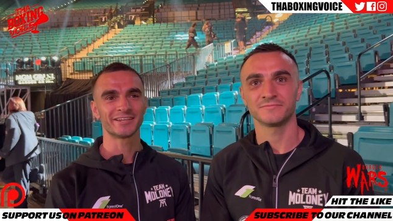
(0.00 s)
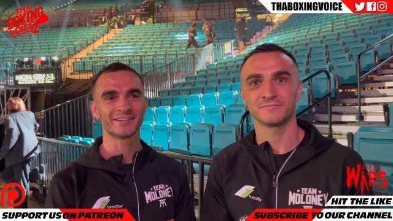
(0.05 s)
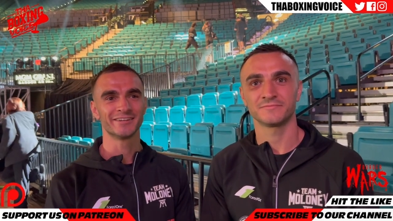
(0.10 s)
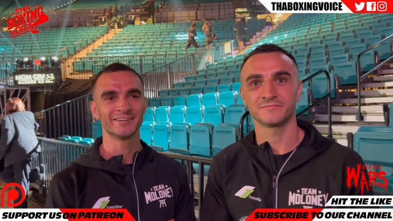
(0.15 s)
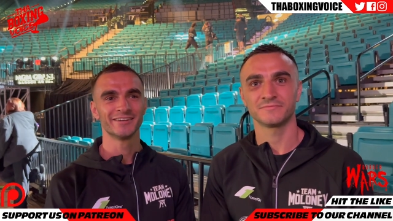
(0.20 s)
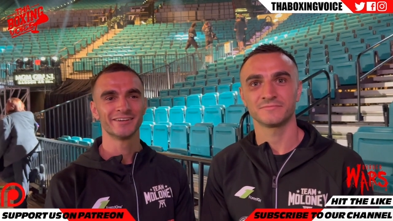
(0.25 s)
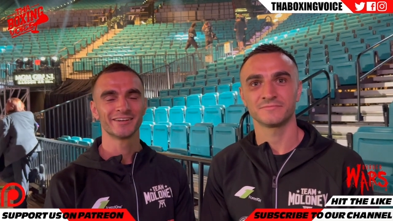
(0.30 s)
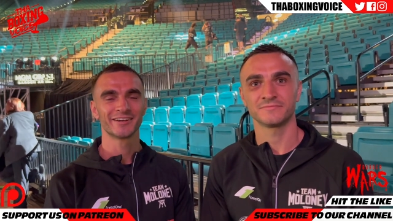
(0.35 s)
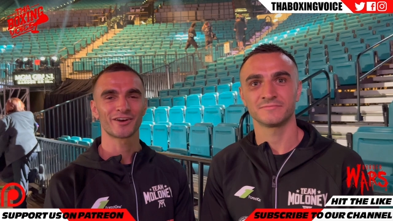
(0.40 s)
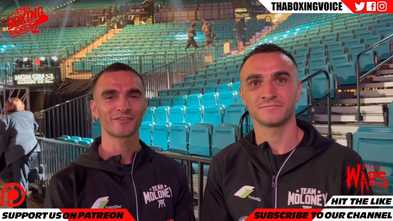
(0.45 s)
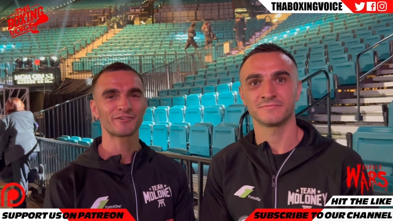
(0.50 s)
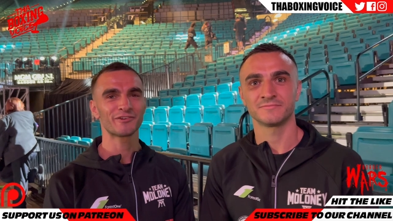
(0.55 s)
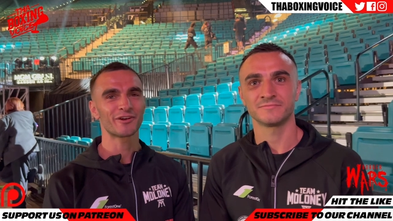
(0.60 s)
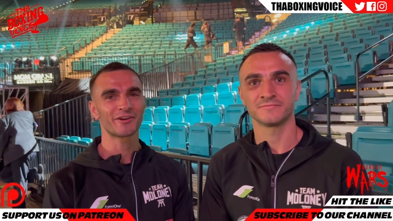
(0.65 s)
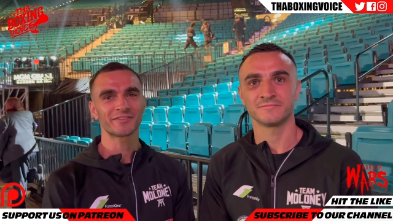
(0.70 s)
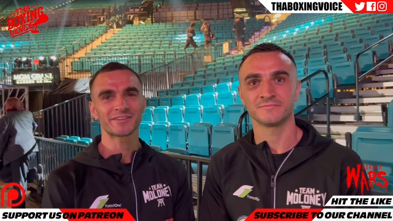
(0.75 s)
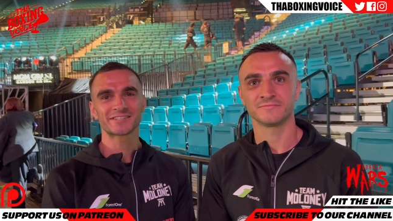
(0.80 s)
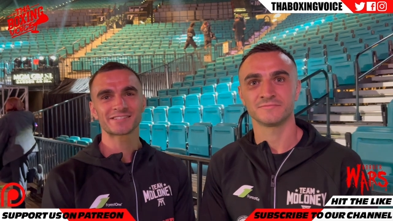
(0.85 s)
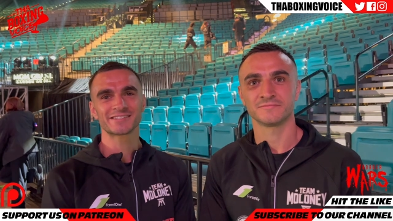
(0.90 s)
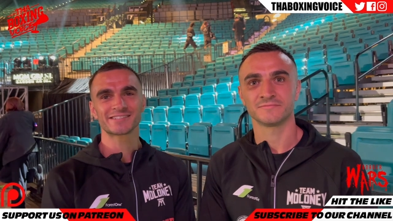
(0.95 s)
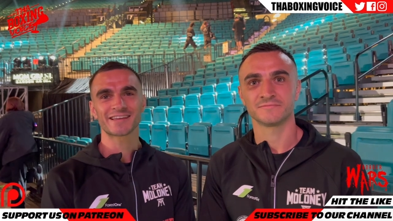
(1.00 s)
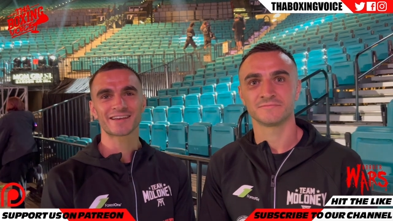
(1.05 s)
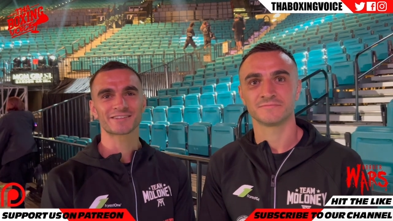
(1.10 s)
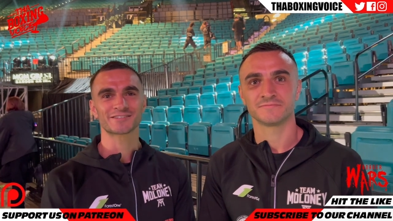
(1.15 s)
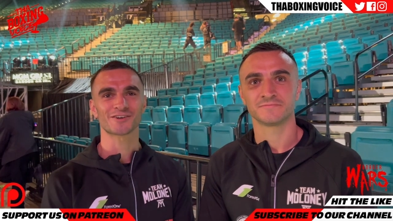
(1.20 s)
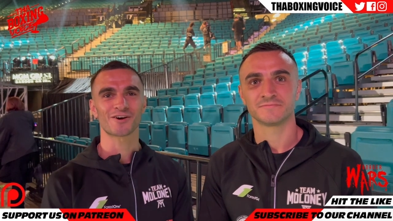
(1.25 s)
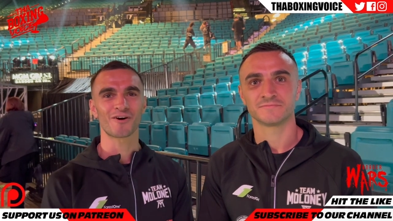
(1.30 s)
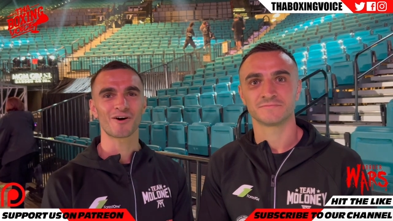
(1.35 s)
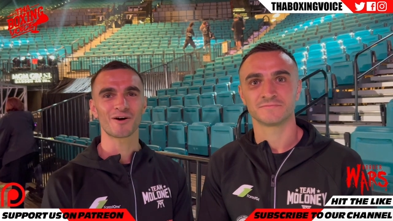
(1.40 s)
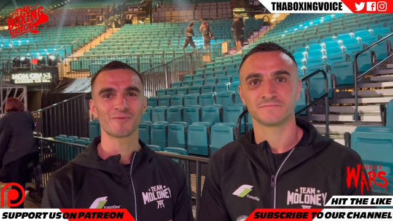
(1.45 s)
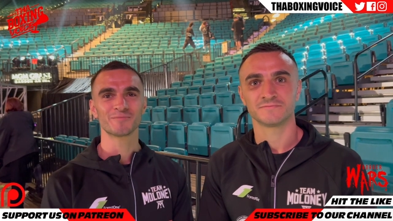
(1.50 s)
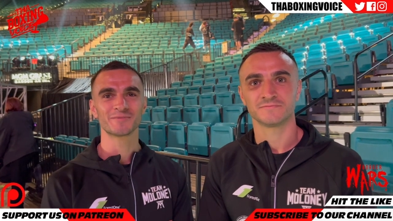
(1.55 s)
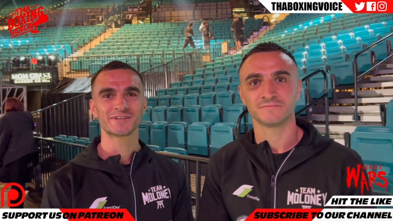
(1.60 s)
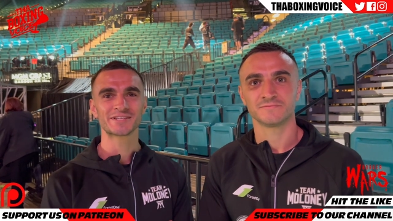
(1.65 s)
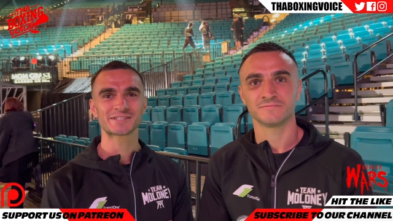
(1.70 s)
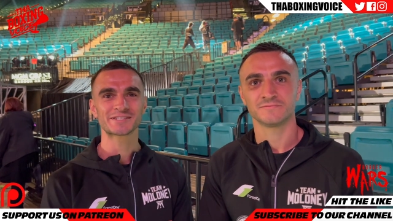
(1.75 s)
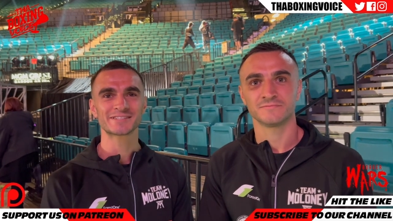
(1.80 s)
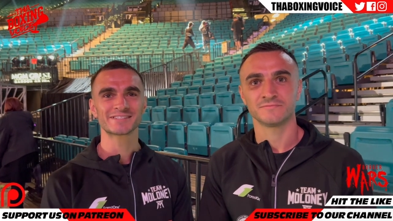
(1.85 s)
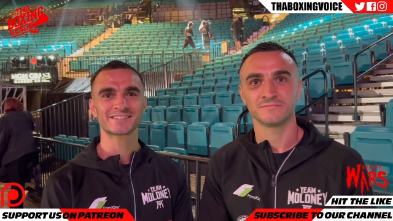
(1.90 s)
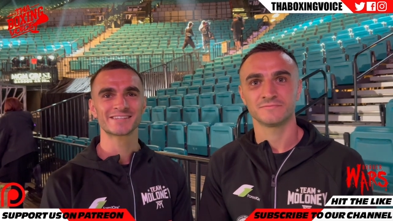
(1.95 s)
Speaker 1: And I feel like this is our time.
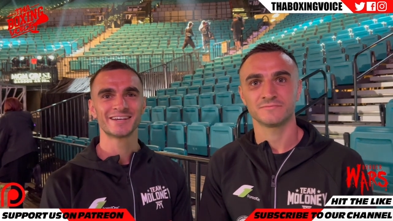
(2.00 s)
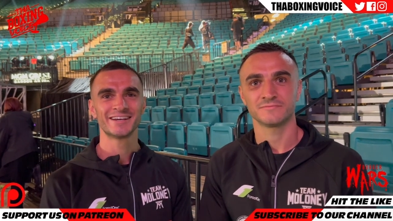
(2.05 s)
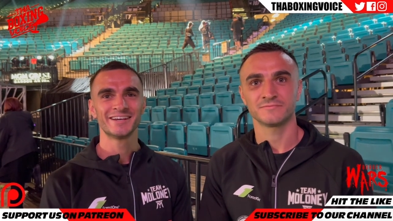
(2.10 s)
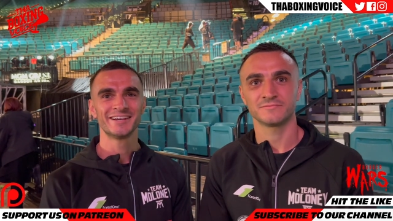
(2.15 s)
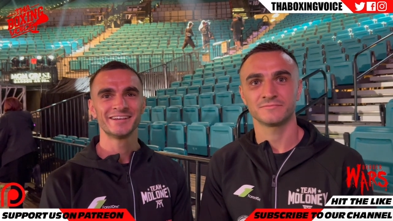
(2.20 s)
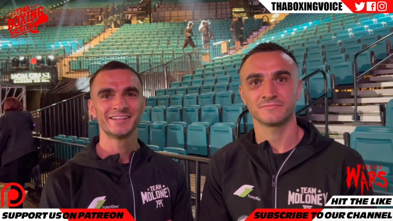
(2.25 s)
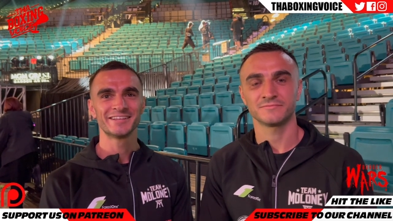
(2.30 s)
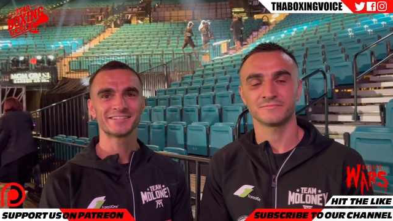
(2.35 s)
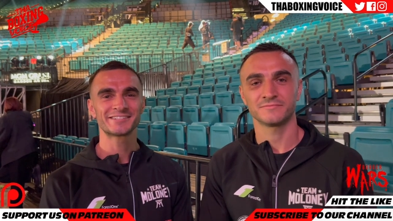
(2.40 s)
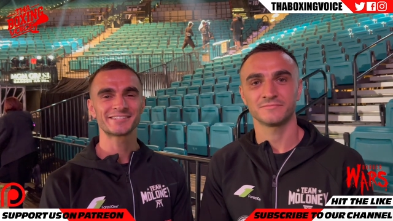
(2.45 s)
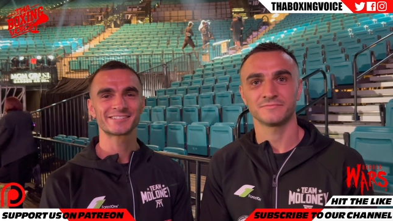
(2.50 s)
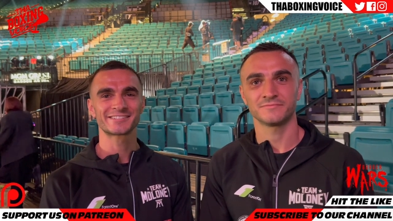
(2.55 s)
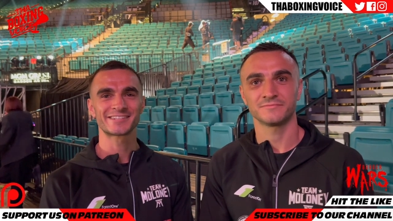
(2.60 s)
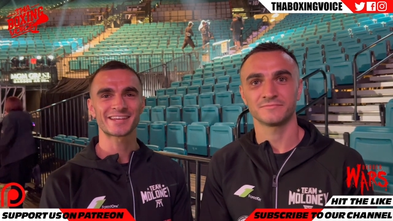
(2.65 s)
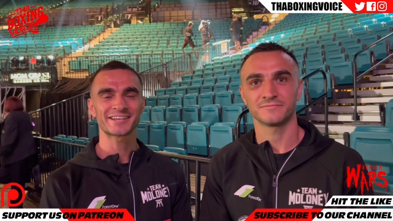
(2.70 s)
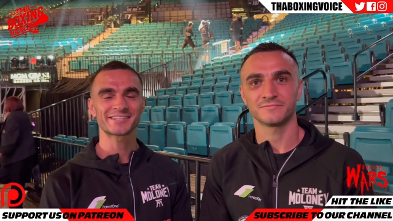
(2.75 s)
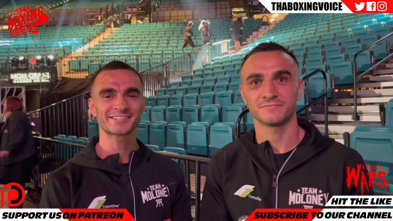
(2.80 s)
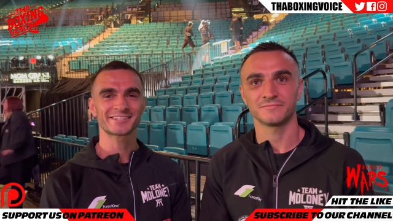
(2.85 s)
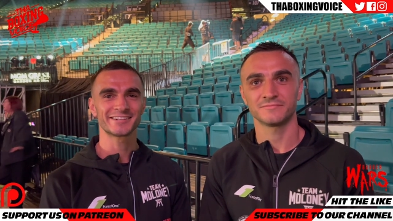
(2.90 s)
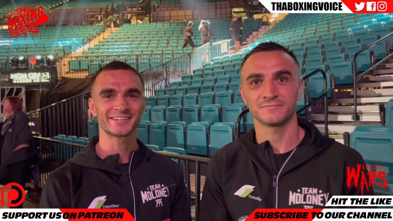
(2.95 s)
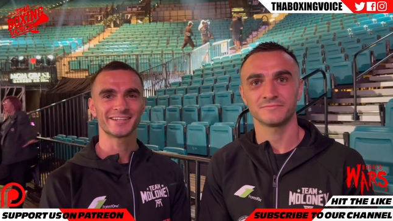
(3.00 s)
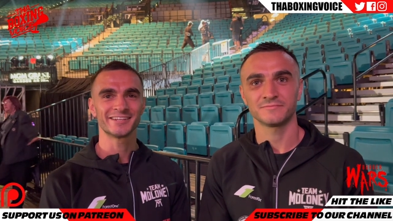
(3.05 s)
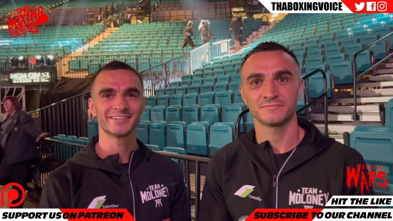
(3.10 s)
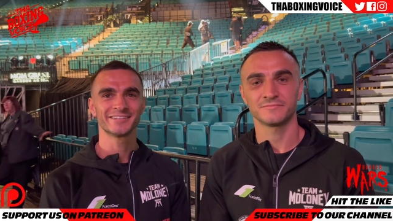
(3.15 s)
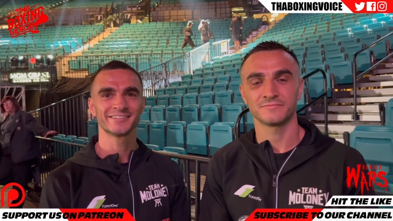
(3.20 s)
This is this is destiny.